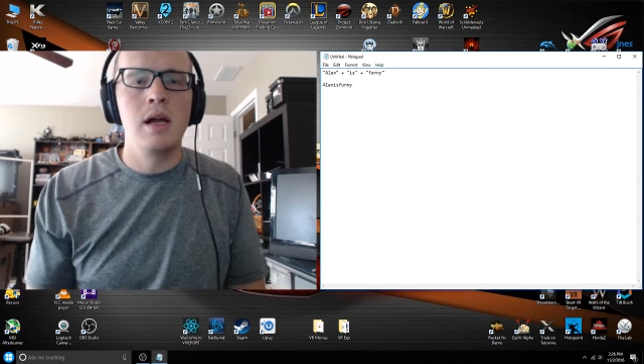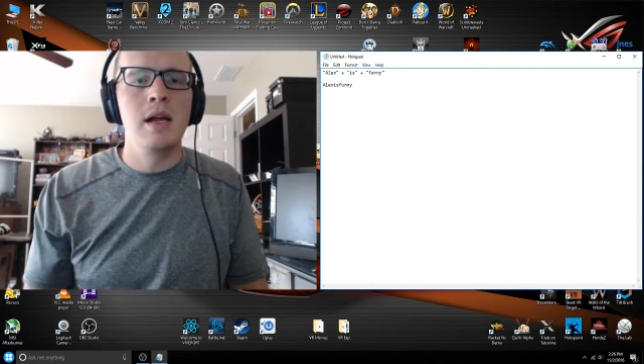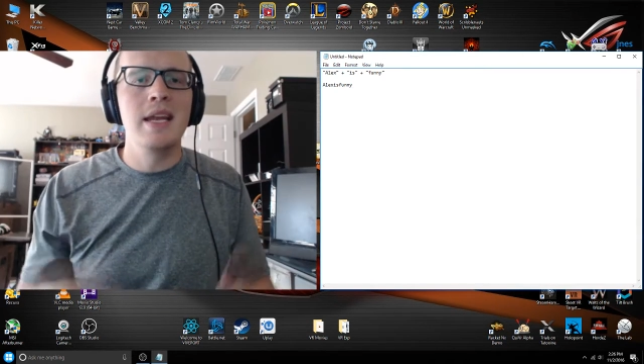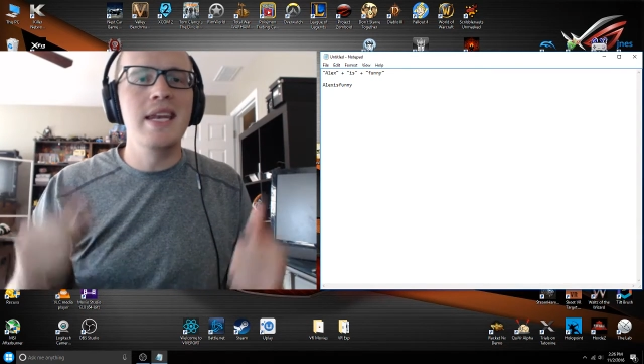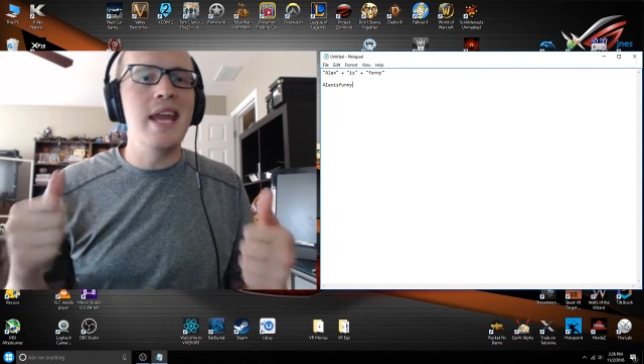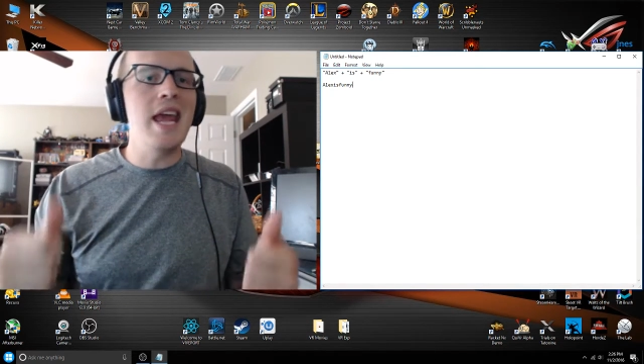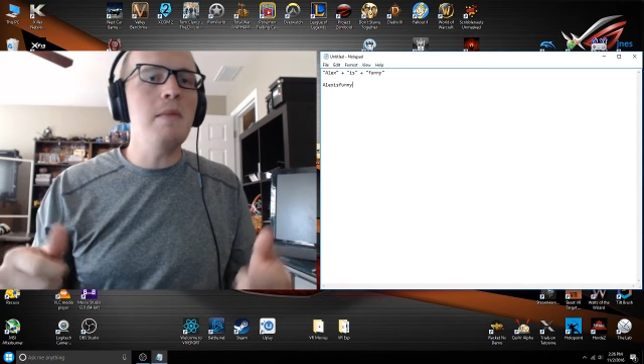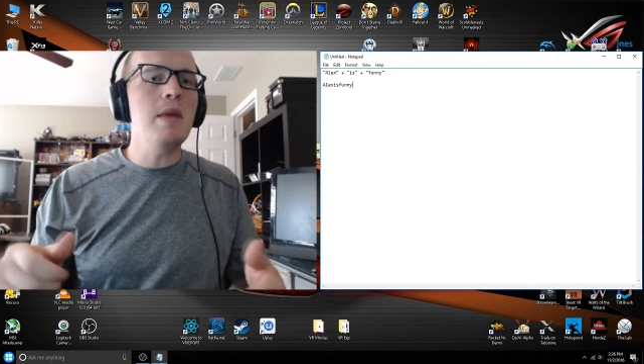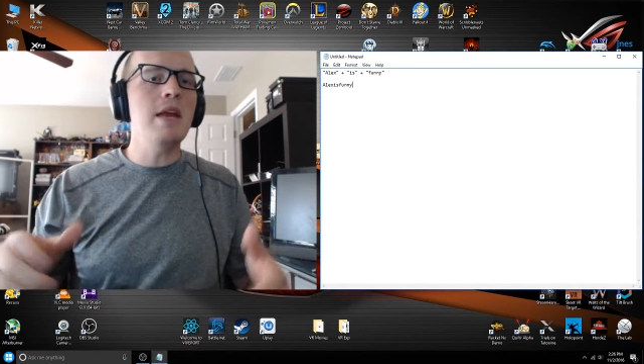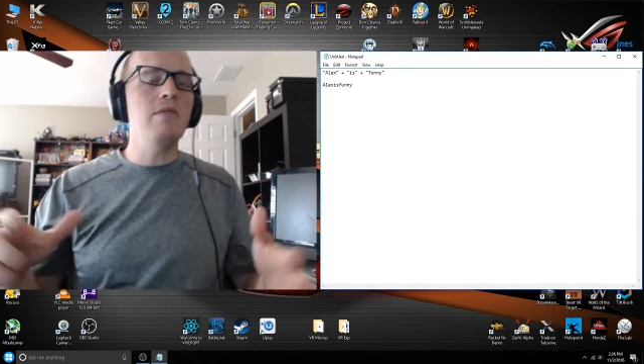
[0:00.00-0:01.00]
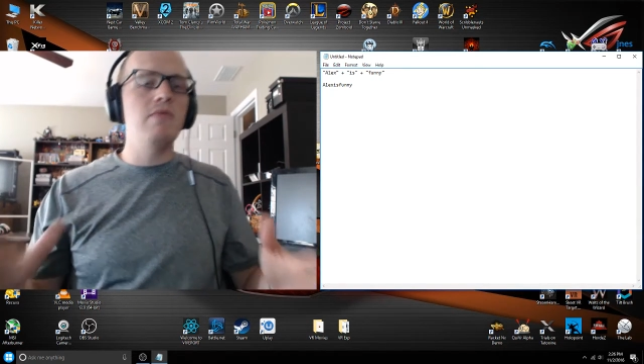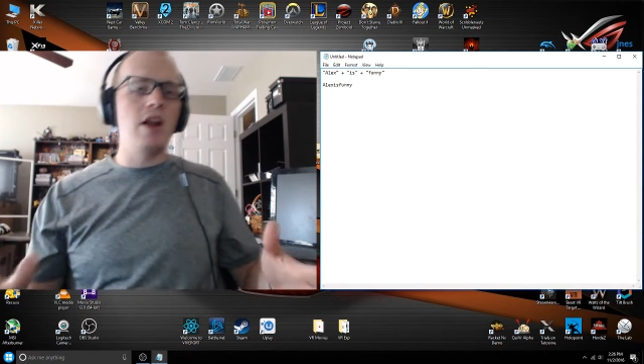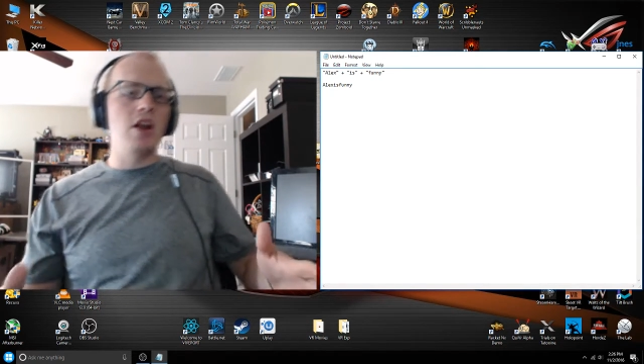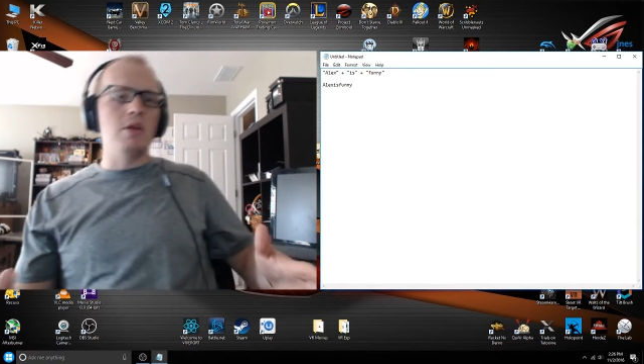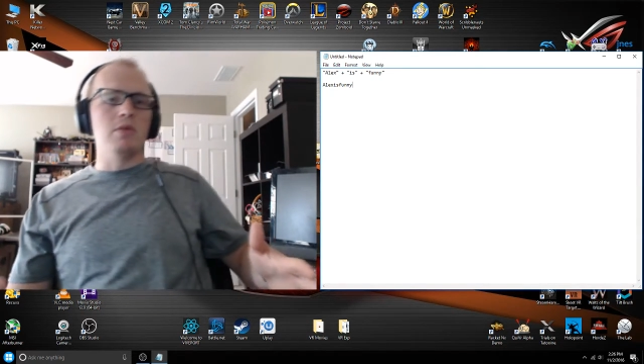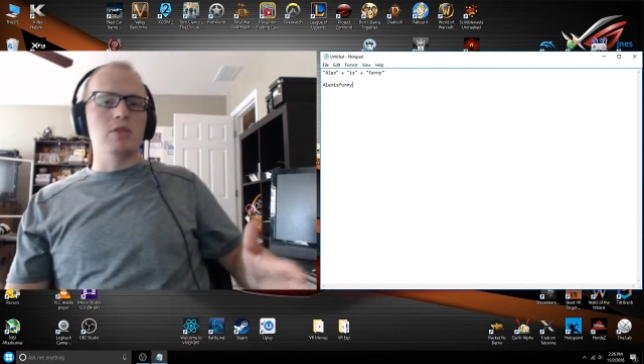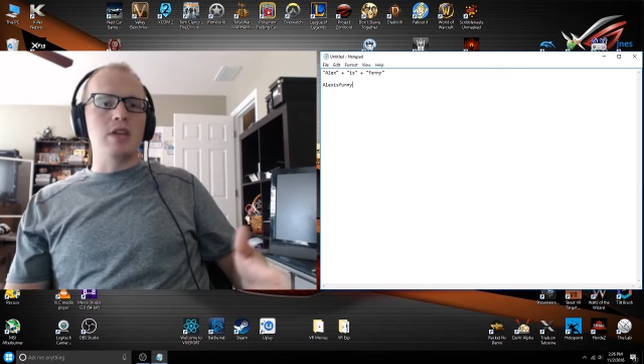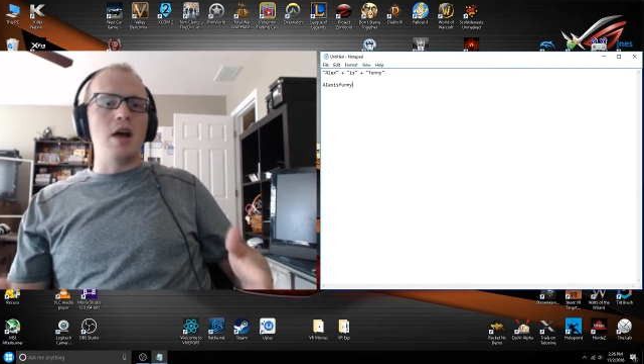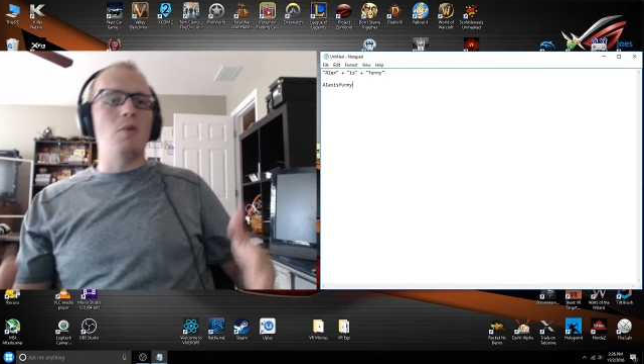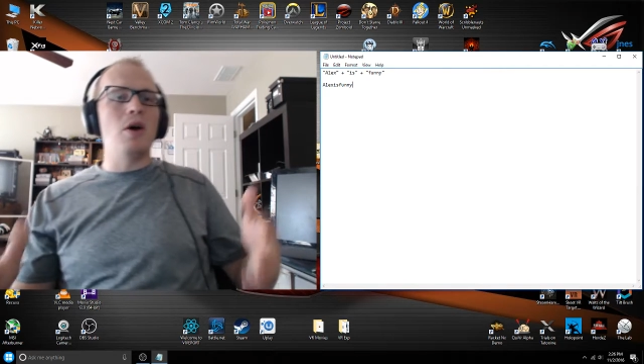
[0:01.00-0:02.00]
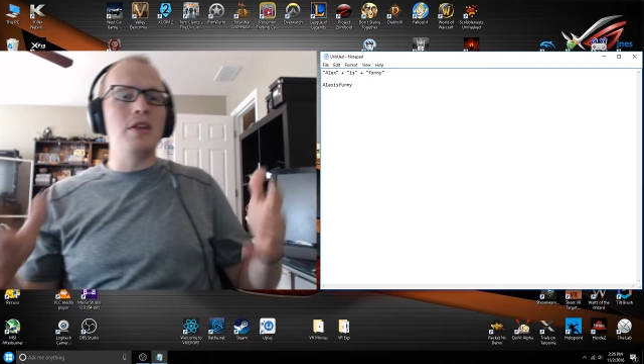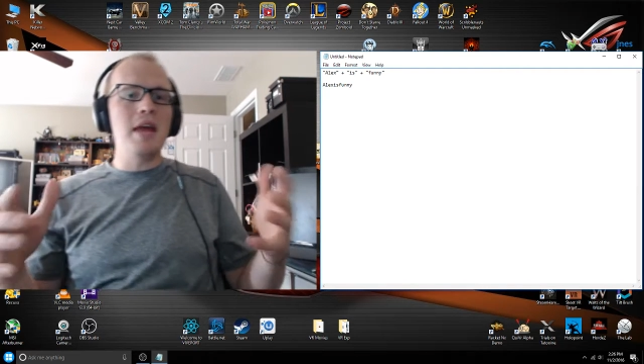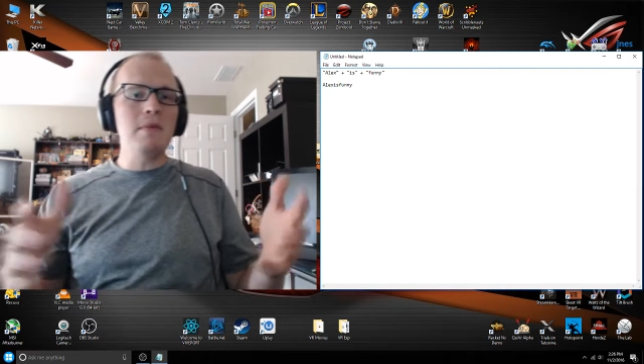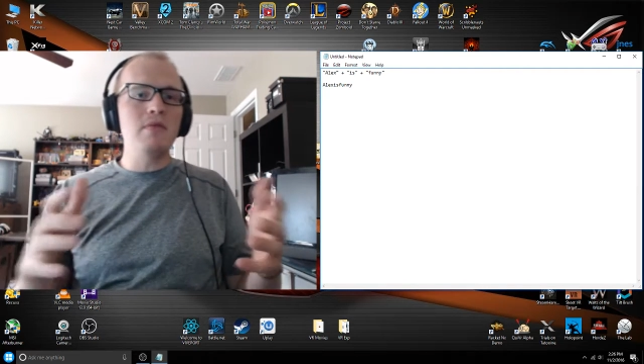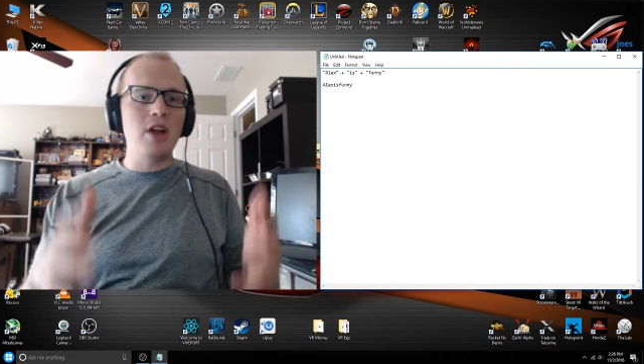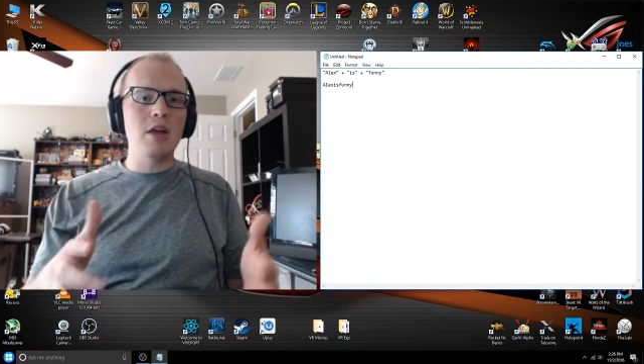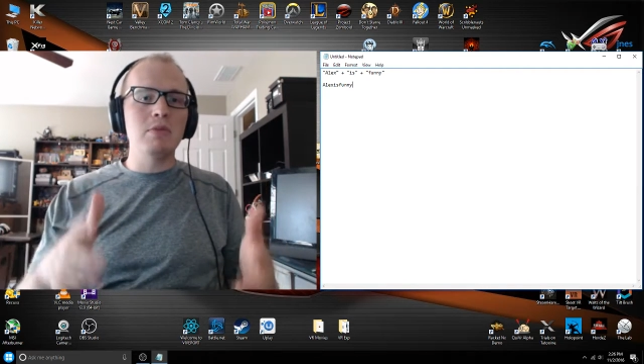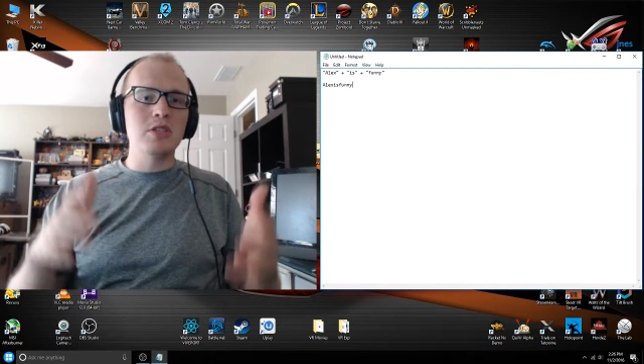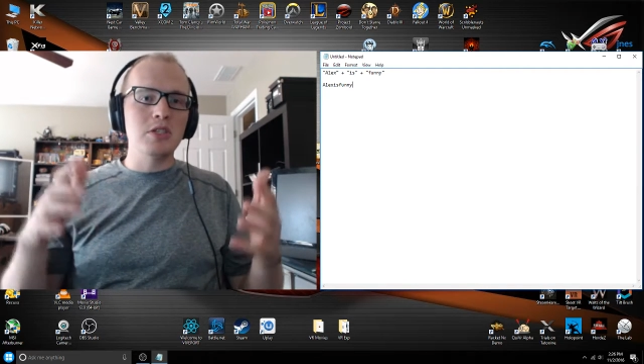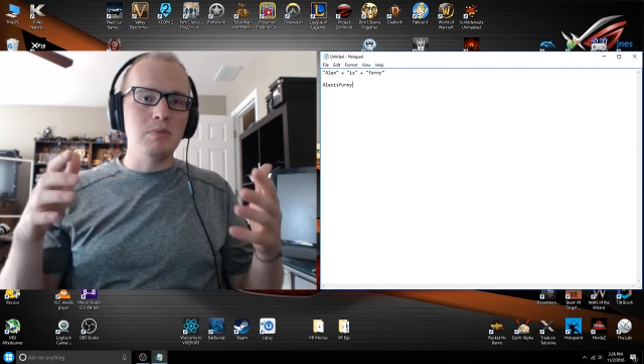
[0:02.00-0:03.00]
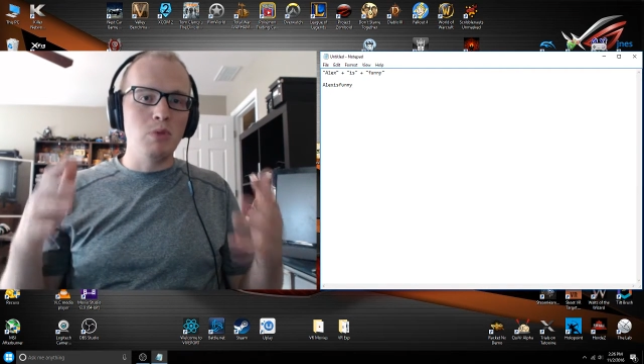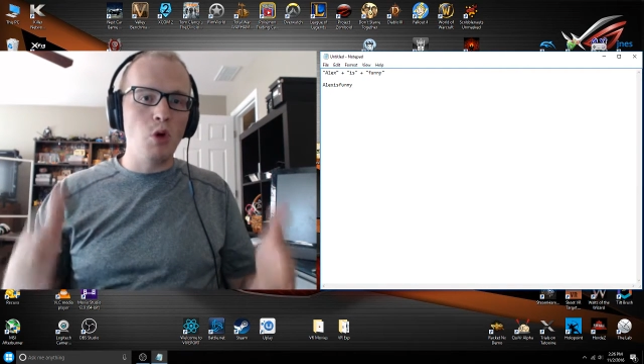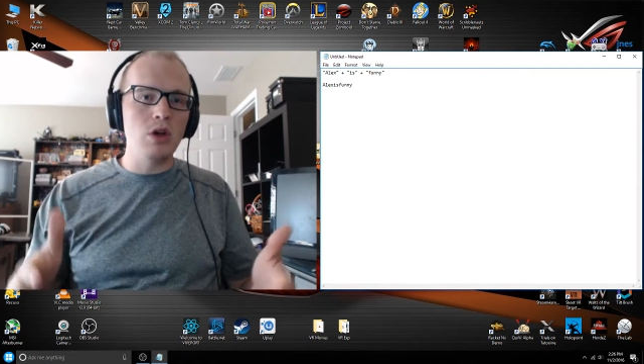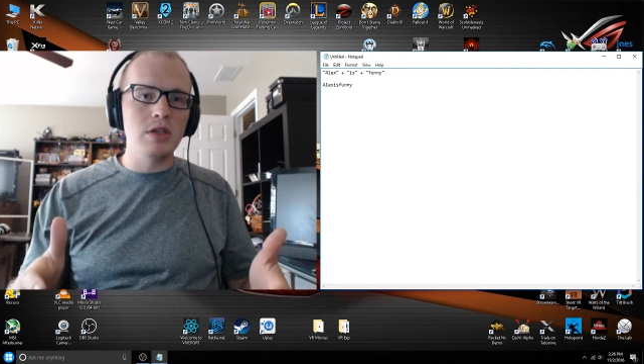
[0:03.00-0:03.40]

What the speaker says: Naming variables. Now, while naming variables is important